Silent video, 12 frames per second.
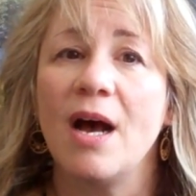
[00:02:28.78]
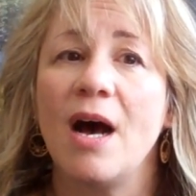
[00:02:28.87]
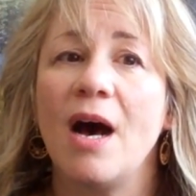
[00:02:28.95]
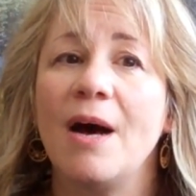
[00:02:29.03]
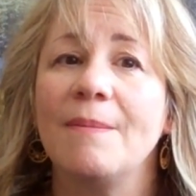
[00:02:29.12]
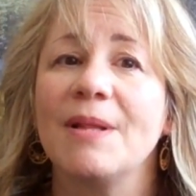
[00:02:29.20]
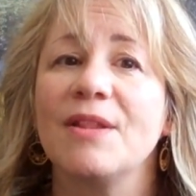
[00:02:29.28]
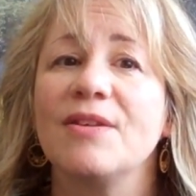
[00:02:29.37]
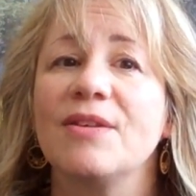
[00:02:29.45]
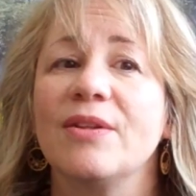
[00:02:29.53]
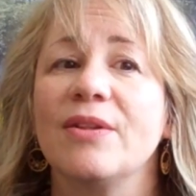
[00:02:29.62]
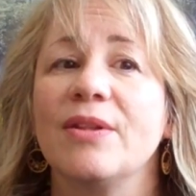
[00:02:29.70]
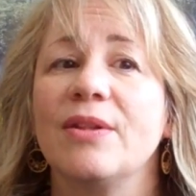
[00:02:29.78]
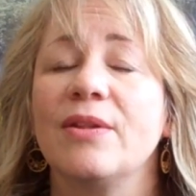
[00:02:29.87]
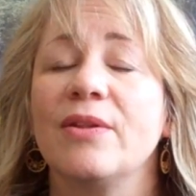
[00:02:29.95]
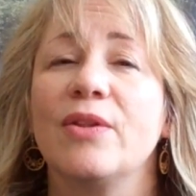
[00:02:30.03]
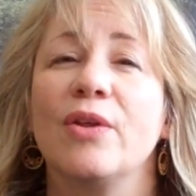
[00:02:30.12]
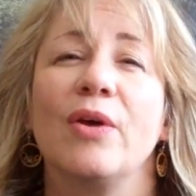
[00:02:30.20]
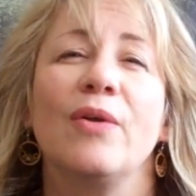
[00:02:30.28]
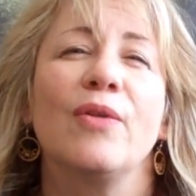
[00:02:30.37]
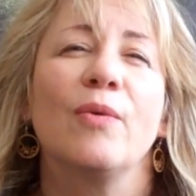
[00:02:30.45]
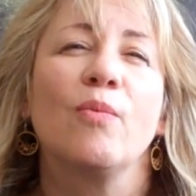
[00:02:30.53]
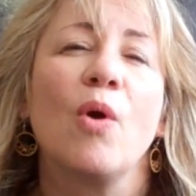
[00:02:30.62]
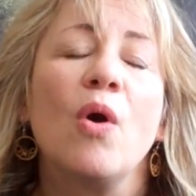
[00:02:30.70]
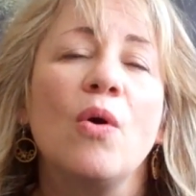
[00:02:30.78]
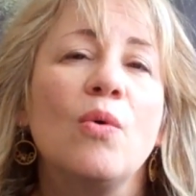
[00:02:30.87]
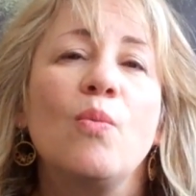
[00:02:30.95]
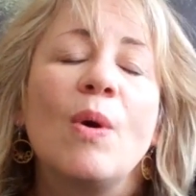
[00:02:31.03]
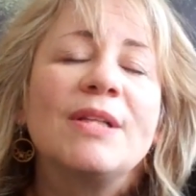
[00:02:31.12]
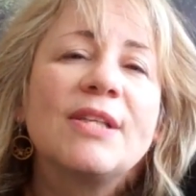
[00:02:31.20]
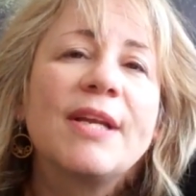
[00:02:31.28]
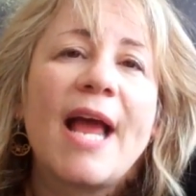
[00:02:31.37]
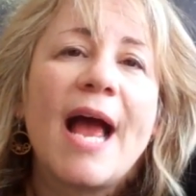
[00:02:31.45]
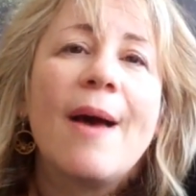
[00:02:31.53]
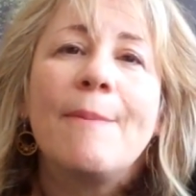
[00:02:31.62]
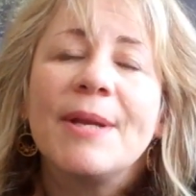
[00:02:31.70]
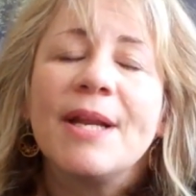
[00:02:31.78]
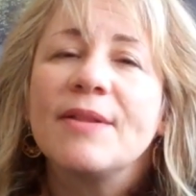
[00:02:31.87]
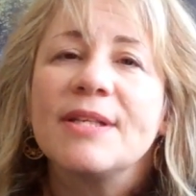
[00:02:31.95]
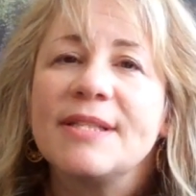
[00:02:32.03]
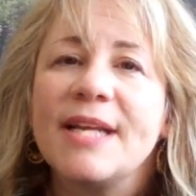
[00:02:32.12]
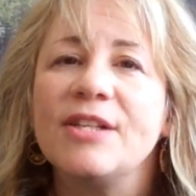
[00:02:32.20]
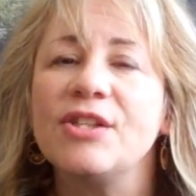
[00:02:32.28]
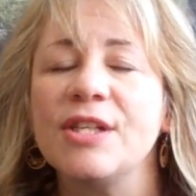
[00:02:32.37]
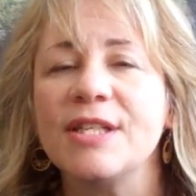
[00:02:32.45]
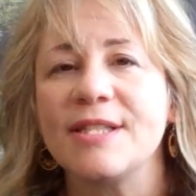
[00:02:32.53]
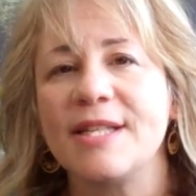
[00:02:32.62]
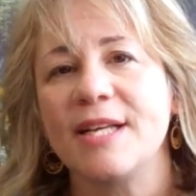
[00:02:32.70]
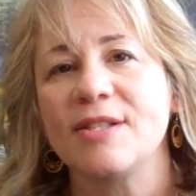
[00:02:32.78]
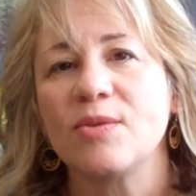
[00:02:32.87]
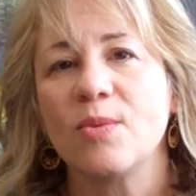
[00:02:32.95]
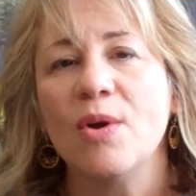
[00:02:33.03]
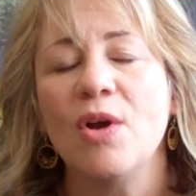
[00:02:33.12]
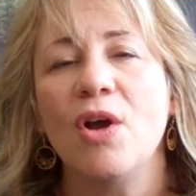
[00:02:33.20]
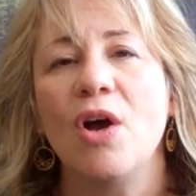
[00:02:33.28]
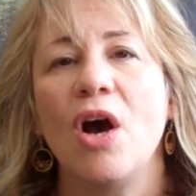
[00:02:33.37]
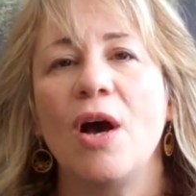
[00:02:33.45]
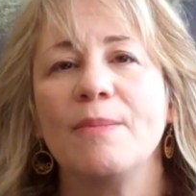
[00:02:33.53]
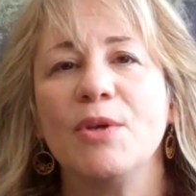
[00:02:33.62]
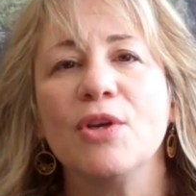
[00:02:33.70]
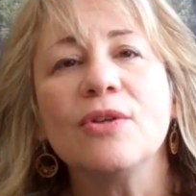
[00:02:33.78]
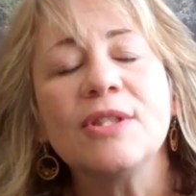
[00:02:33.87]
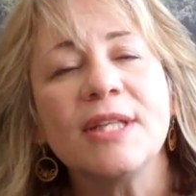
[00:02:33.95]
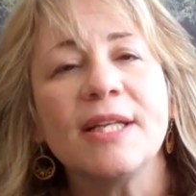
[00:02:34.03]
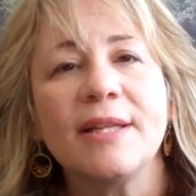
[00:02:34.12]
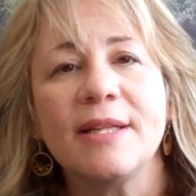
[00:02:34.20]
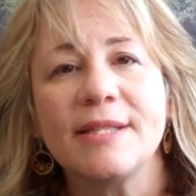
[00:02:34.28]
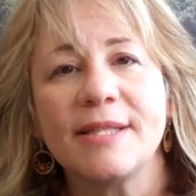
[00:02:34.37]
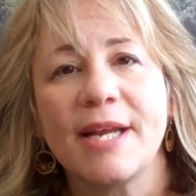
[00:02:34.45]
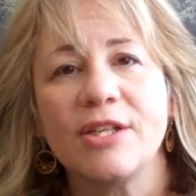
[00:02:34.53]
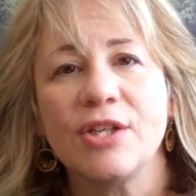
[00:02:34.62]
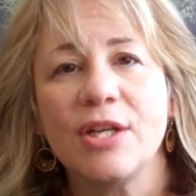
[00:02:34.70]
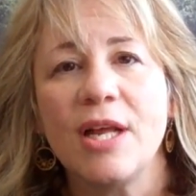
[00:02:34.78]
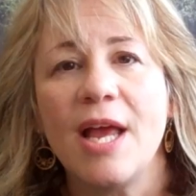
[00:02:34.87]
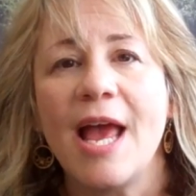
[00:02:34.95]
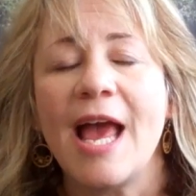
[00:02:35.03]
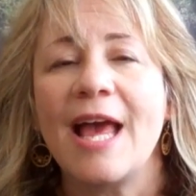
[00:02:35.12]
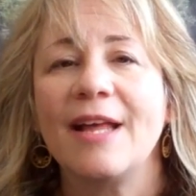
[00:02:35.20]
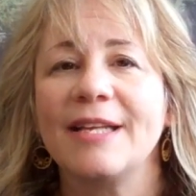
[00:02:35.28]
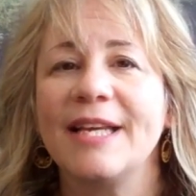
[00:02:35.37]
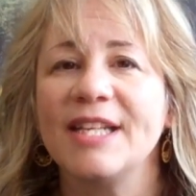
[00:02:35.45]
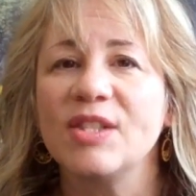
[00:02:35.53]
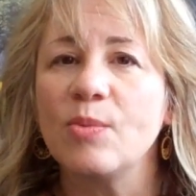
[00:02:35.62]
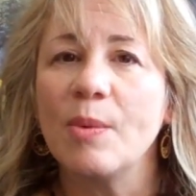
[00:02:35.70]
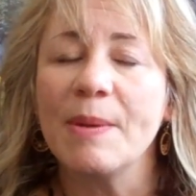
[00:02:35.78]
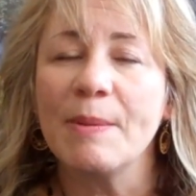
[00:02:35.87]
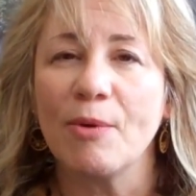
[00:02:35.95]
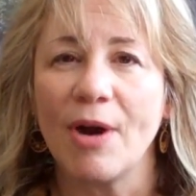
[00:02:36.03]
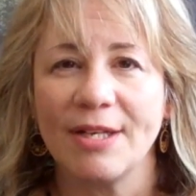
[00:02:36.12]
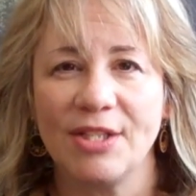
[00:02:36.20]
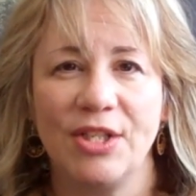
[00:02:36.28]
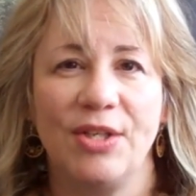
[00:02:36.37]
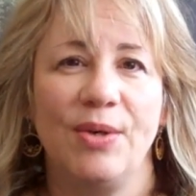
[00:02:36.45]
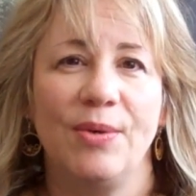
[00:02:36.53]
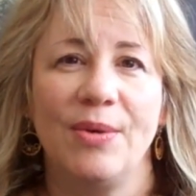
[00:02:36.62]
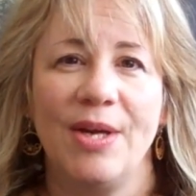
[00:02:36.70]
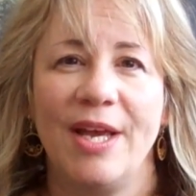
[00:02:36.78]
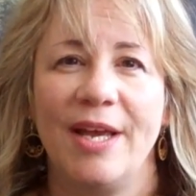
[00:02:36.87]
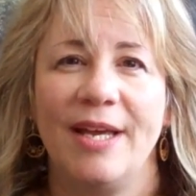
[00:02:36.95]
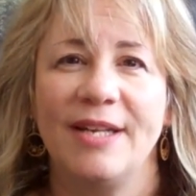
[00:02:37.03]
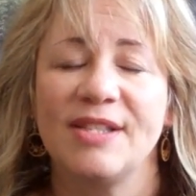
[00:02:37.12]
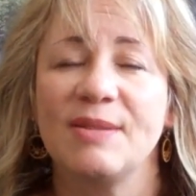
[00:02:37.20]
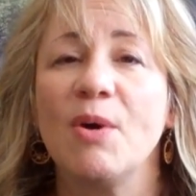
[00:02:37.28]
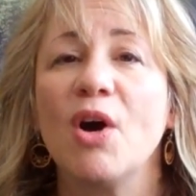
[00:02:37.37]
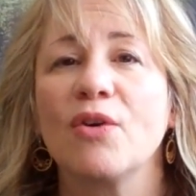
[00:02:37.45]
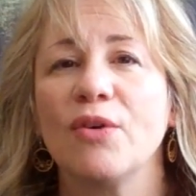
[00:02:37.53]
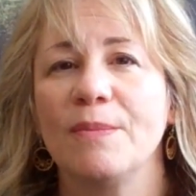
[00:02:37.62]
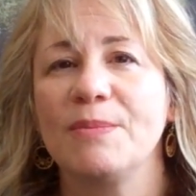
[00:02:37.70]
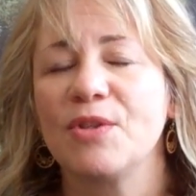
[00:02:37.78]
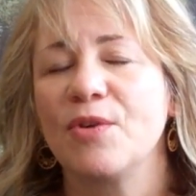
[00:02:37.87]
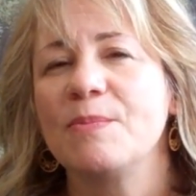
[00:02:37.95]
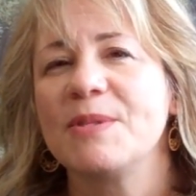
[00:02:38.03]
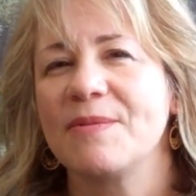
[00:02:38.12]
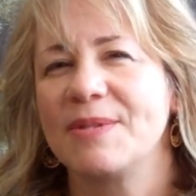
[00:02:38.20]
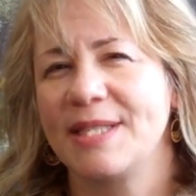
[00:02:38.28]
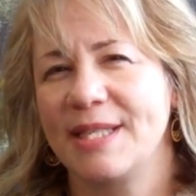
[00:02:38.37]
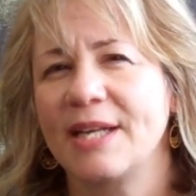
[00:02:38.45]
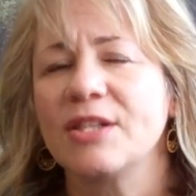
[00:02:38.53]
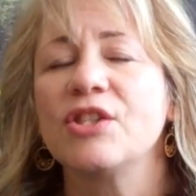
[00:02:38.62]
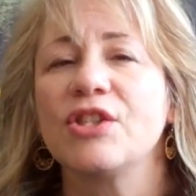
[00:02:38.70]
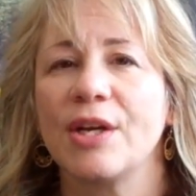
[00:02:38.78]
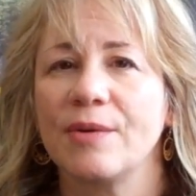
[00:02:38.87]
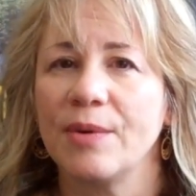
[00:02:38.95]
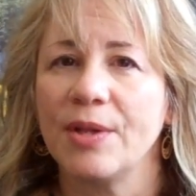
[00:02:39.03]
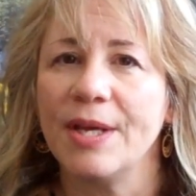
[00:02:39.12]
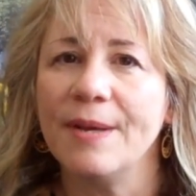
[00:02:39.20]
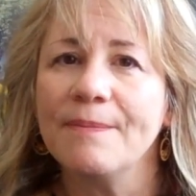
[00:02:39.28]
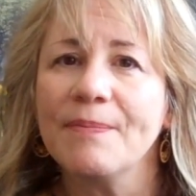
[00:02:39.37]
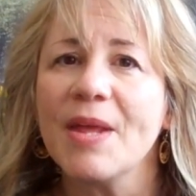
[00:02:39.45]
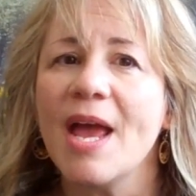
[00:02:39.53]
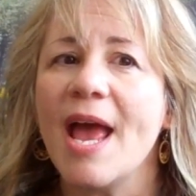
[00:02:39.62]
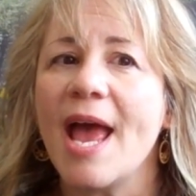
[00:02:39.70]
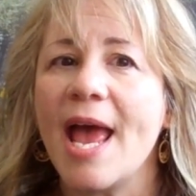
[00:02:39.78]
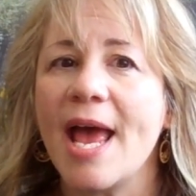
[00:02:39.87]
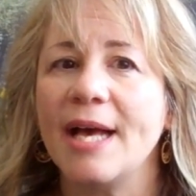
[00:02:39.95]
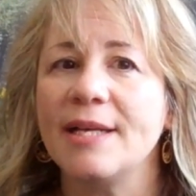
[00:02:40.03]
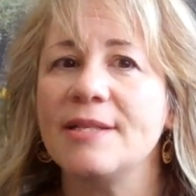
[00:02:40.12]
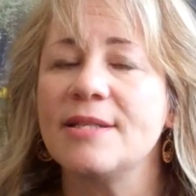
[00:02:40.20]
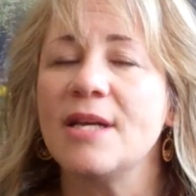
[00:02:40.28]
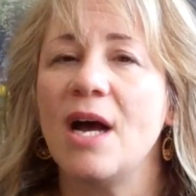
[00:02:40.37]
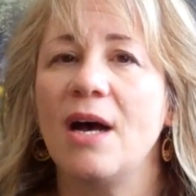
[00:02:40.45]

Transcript: The role, what's going to happen at the station is this. You'll sit at the station, and kids will be brought to you in small groups of 6 generally, and